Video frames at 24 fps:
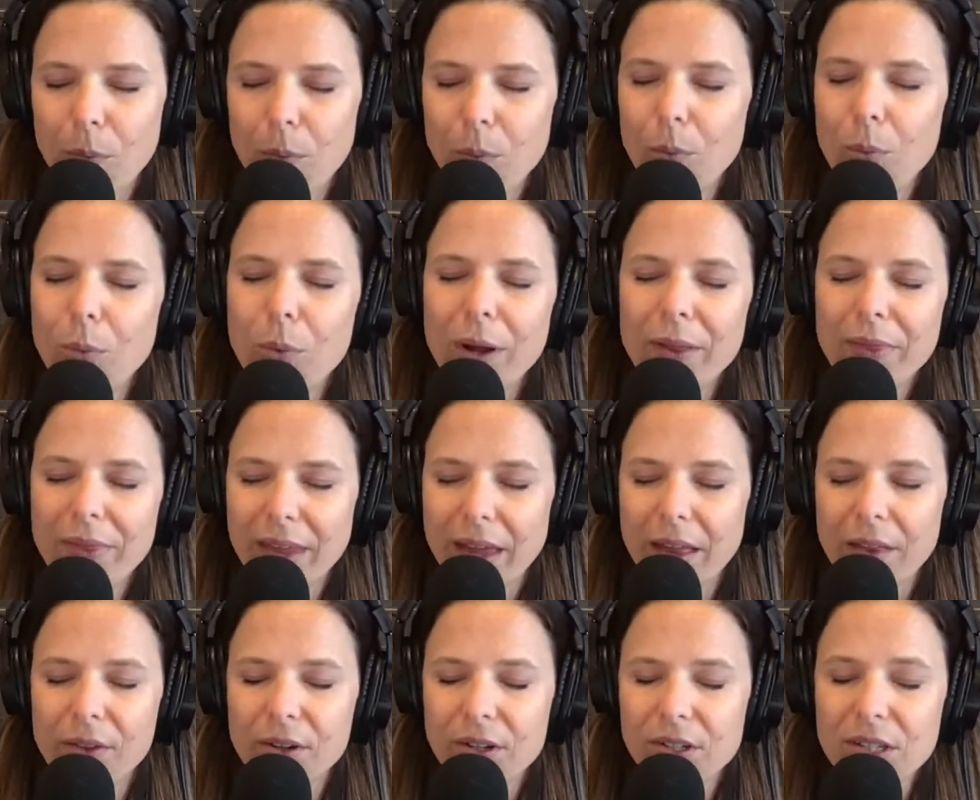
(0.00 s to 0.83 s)
what
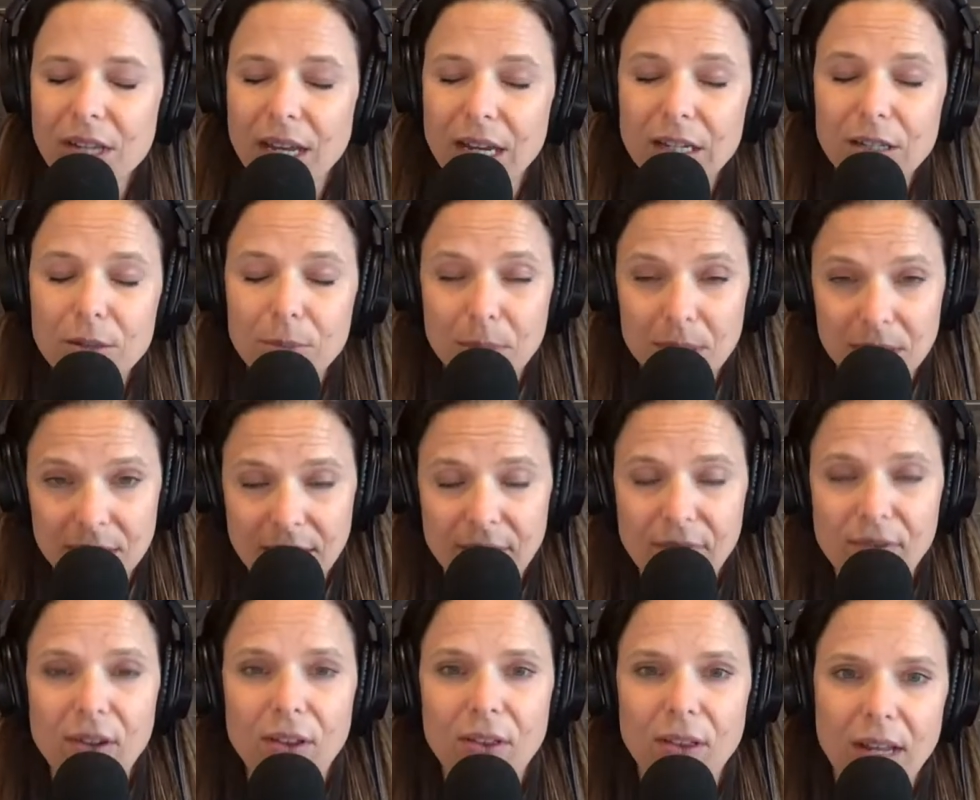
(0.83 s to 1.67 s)
that looks like
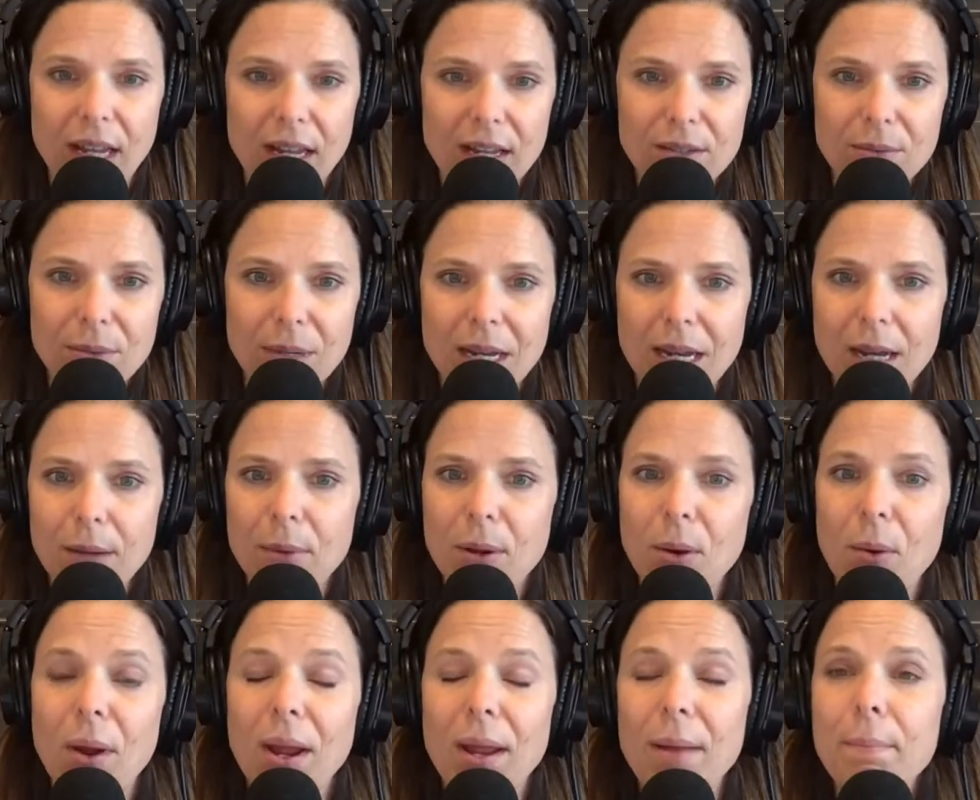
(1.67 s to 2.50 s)
specifically as we keep
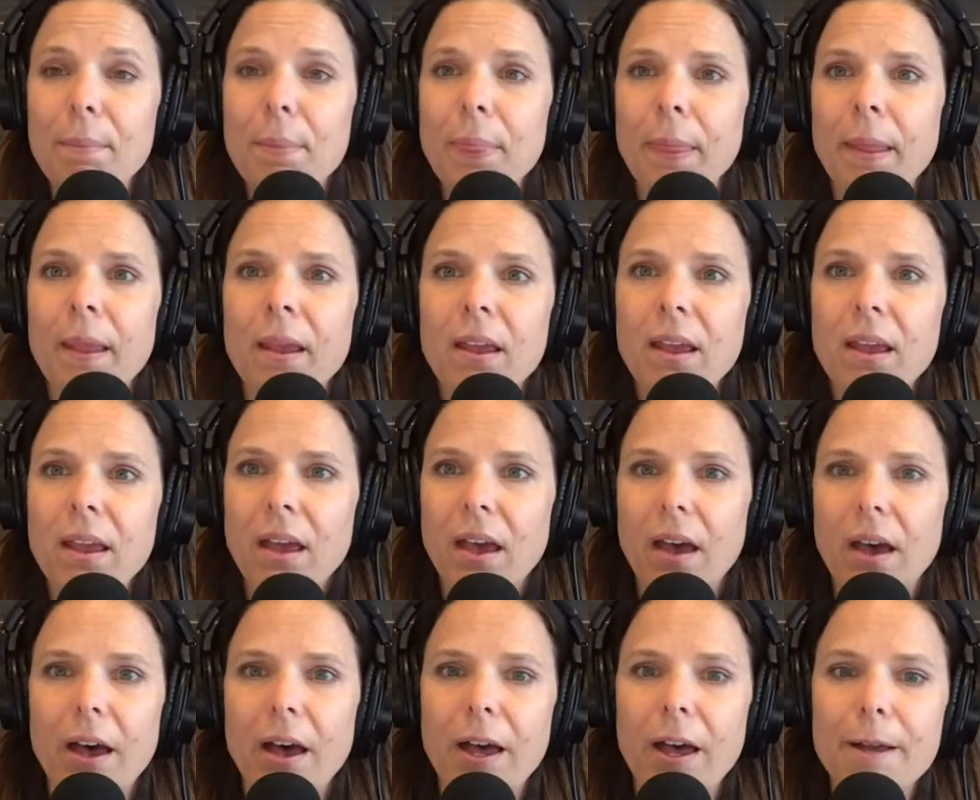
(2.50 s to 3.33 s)
going.
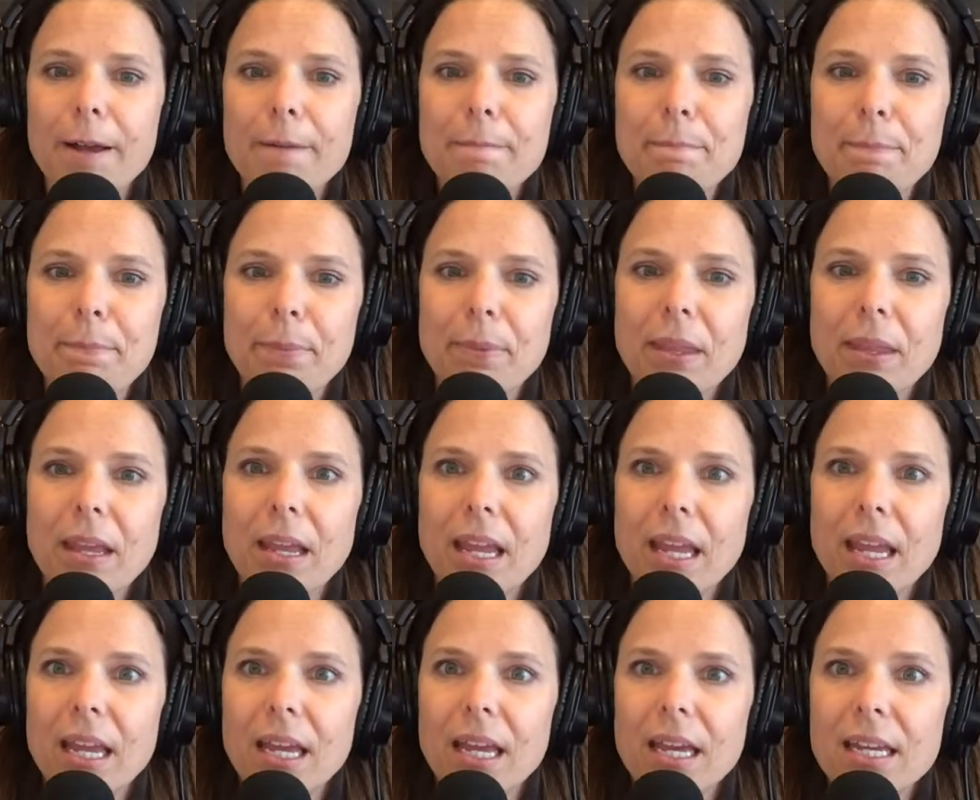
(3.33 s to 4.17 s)

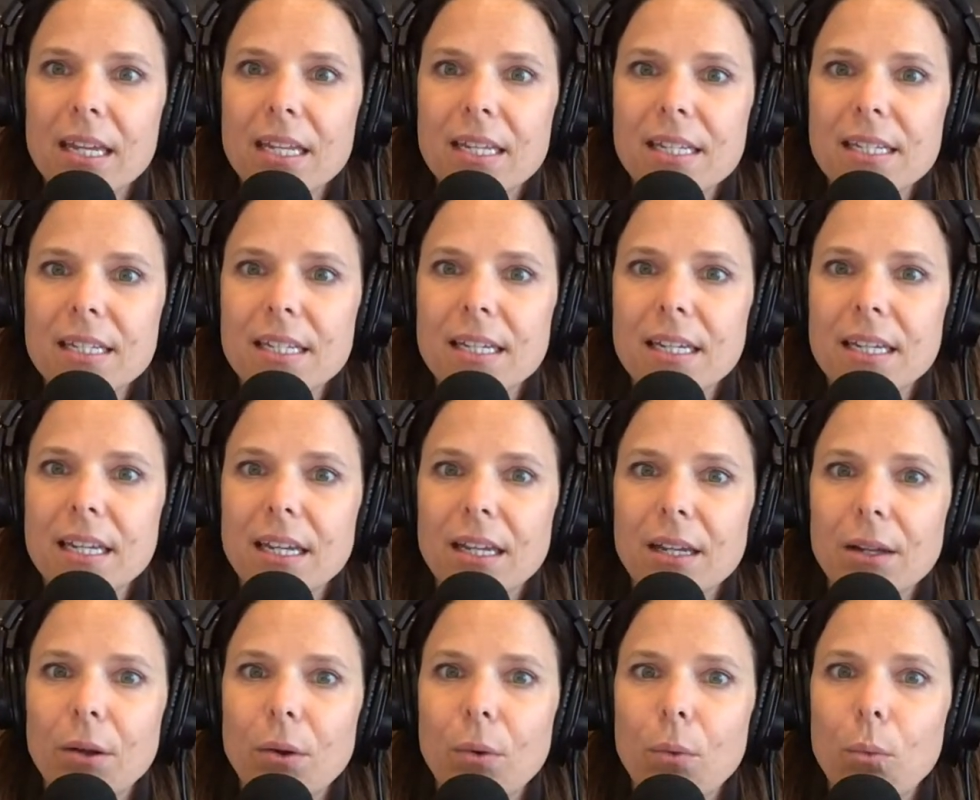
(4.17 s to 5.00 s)
And
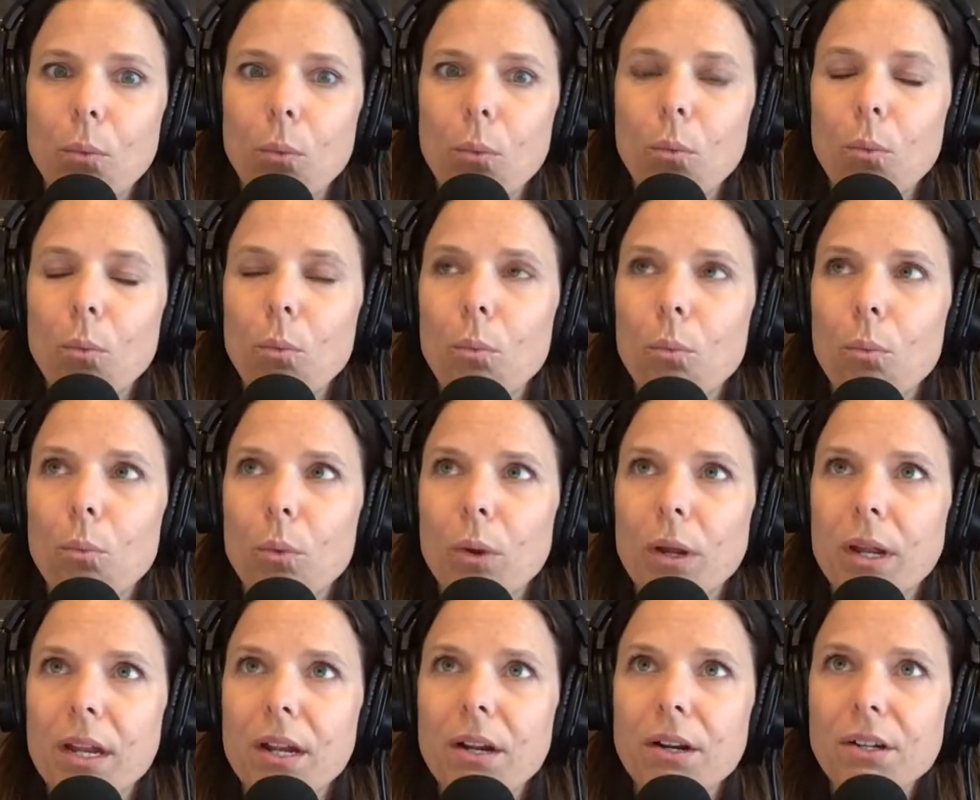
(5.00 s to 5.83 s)

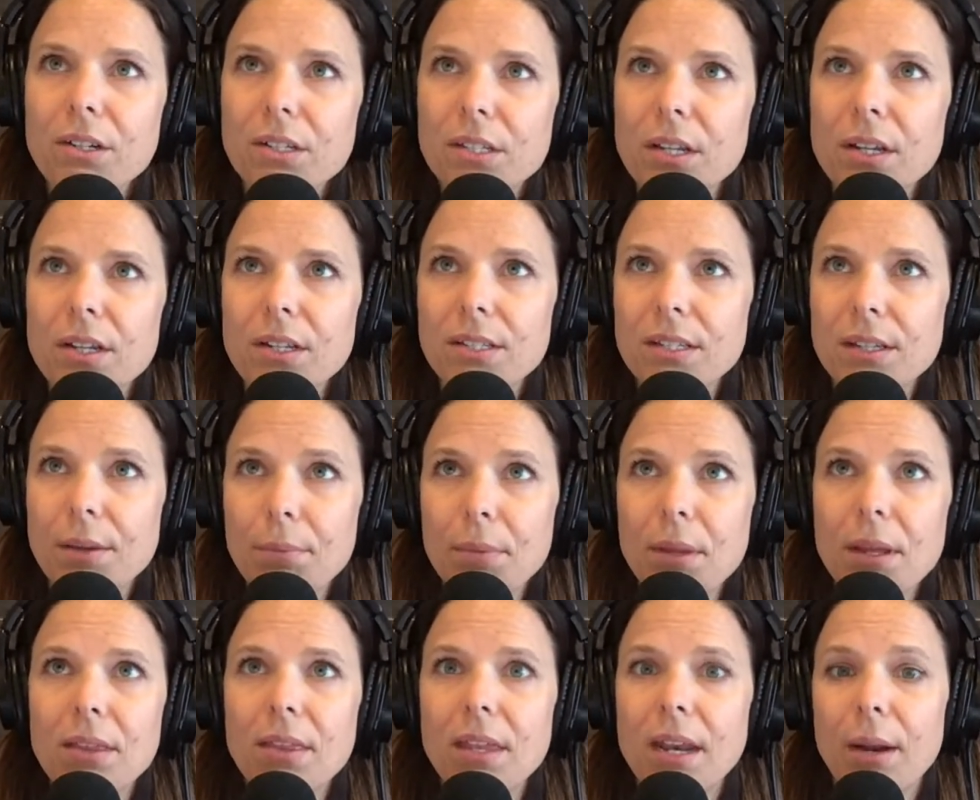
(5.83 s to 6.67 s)
here's
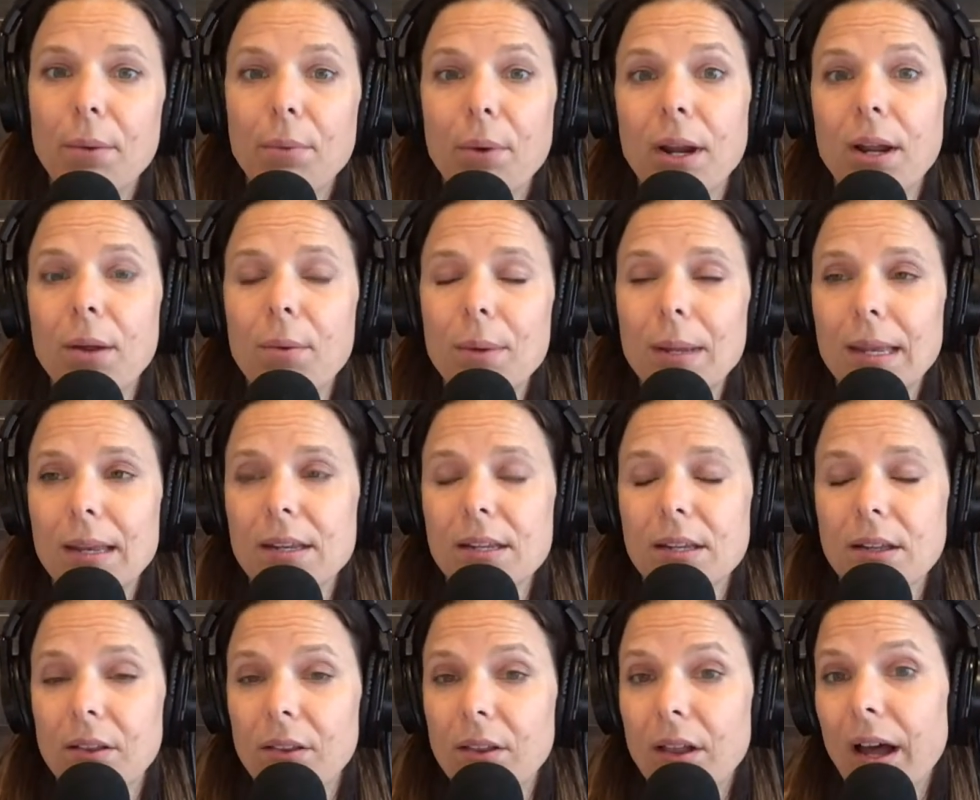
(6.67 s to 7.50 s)
something that I recommend
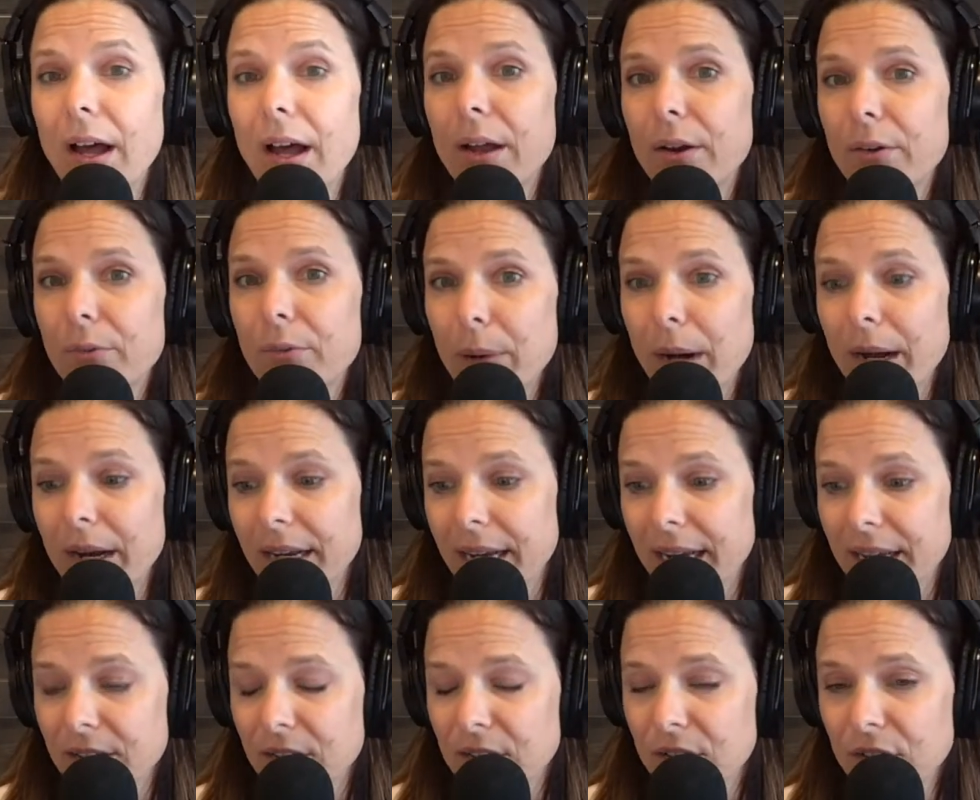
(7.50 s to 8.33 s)
a lot of
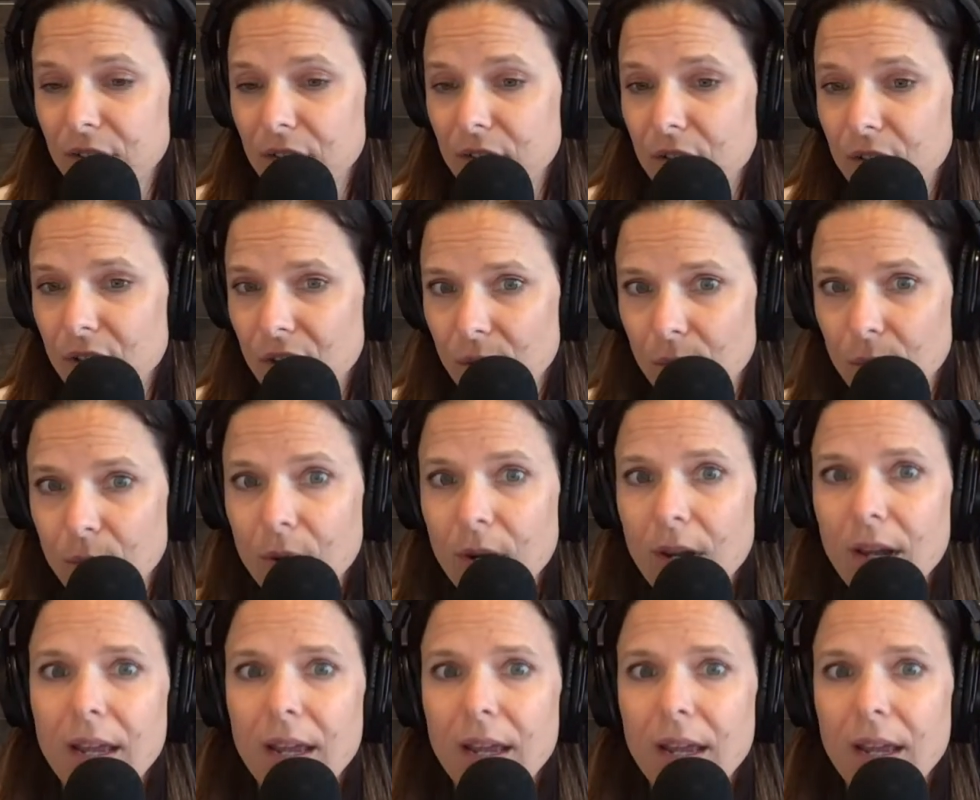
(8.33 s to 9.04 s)
podcasters to do